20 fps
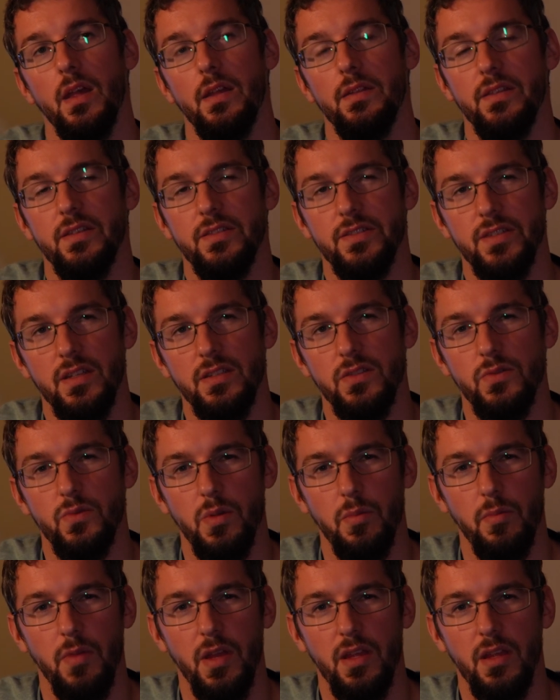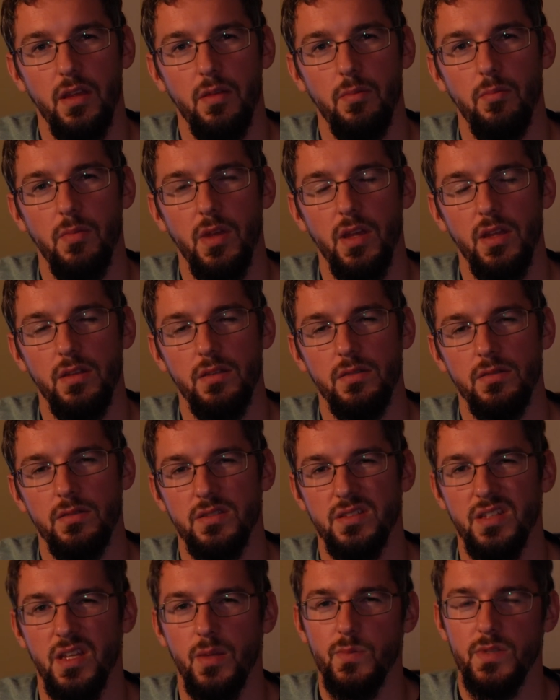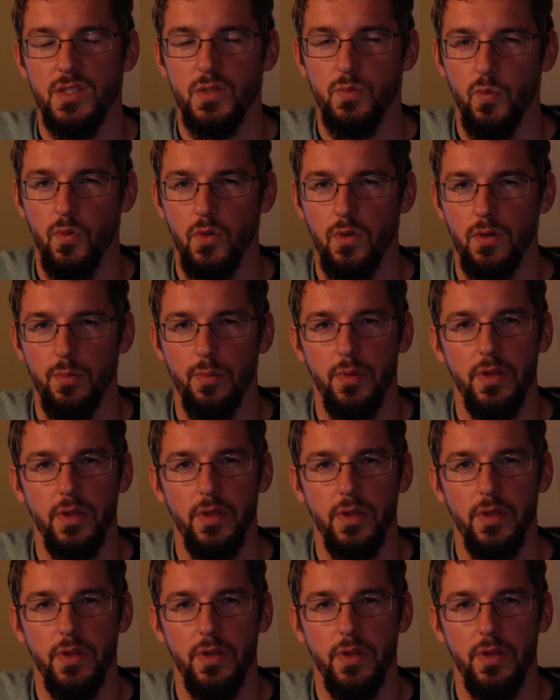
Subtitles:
These changes we make may seem small,